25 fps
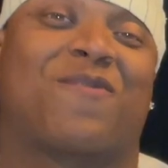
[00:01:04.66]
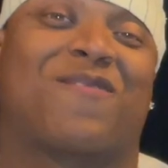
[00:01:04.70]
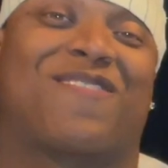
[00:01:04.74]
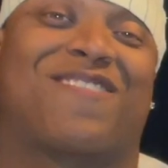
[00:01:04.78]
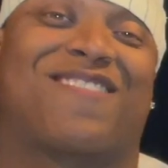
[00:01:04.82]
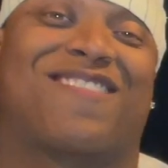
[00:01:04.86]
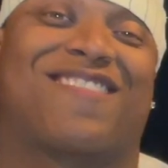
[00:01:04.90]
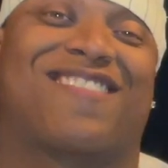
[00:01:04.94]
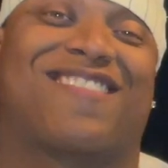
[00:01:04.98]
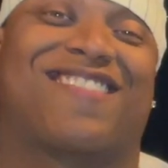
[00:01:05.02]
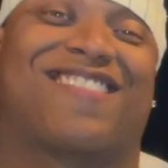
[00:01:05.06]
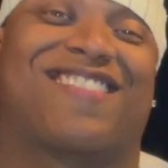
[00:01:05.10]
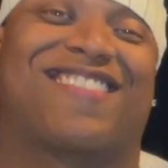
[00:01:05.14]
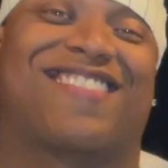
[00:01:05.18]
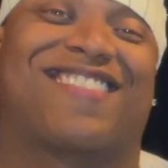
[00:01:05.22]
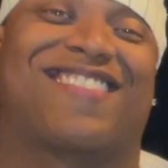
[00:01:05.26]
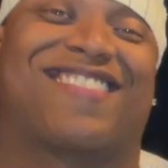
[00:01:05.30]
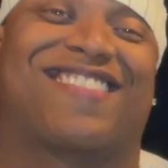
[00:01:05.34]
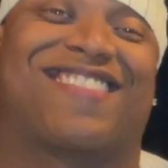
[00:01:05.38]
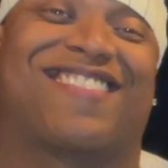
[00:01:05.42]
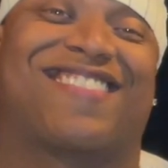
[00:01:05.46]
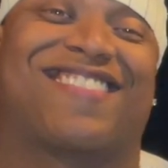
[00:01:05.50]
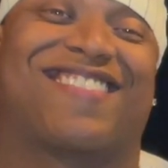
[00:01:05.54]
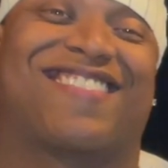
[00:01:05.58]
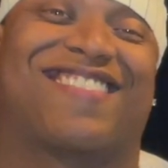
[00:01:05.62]

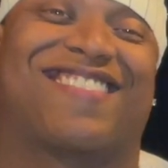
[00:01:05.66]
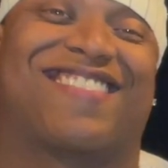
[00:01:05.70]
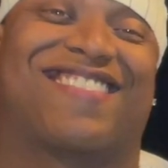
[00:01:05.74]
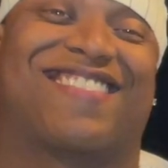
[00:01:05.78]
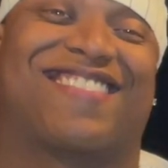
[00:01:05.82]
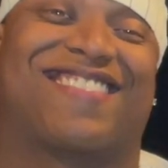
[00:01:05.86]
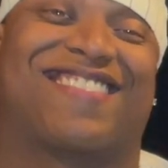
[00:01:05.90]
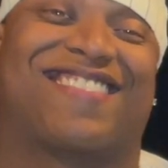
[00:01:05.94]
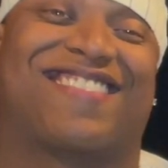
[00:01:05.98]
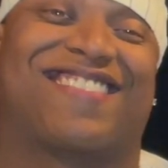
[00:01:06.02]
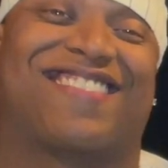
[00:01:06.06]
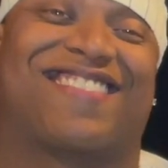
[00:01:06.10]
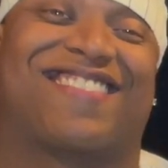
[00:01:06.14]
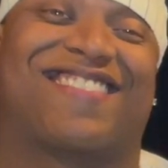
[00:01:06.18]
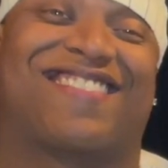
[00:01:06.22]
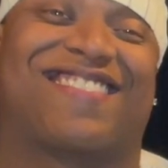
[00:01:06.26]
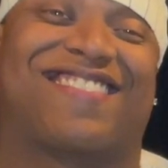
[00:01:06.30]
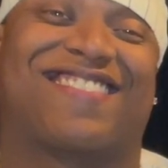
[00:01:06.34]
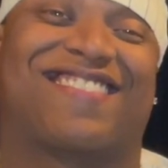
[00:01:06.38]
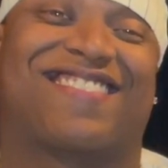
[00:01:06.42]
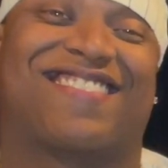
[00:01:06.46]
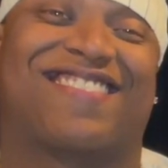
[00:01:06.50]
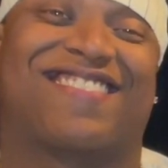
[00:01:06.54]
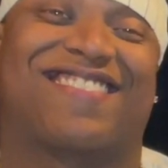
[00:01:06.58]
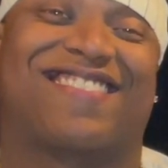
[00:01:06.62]

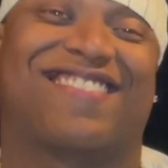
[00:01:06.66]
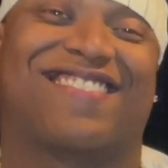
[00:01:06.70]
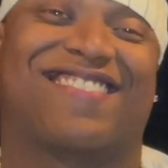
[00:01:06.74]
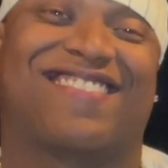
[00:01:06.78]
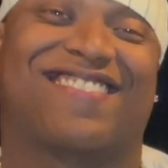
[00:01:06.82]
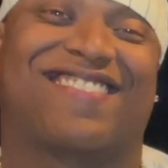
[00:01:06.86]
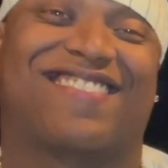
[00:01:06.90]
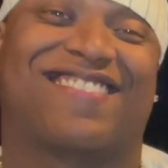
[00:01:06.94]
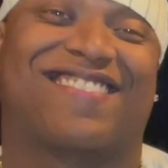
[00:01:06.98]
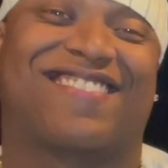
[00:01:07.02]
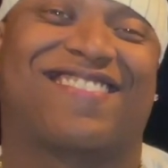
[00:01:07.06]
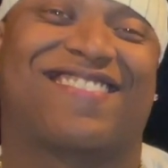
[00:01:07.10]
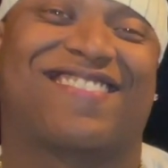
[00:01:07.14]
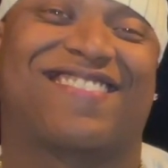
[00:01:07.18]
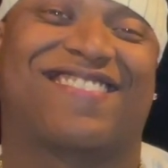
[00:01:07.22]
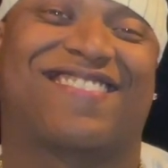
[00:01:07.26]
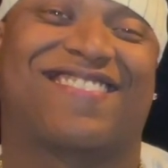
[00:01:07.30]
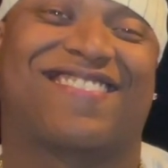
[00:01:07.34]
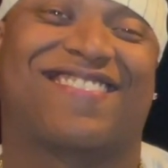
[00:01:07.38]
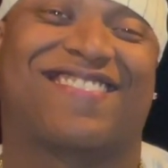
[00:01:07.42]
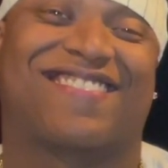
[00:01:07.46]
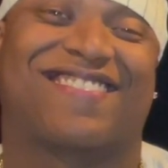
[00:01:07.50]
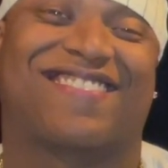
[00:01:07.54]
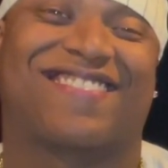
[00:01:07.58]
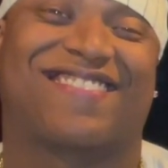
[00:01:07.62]

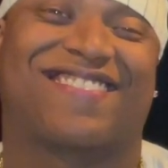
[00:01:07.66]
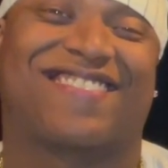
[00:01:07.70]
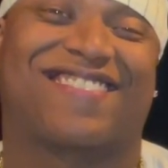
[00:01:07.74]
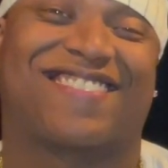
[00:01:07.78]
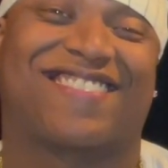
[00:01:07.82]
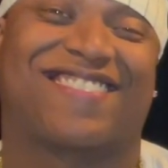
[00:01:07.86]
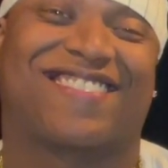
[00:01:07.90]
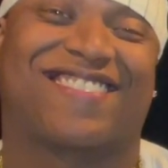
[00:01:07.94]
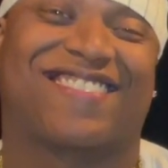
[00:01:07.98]
[no speech]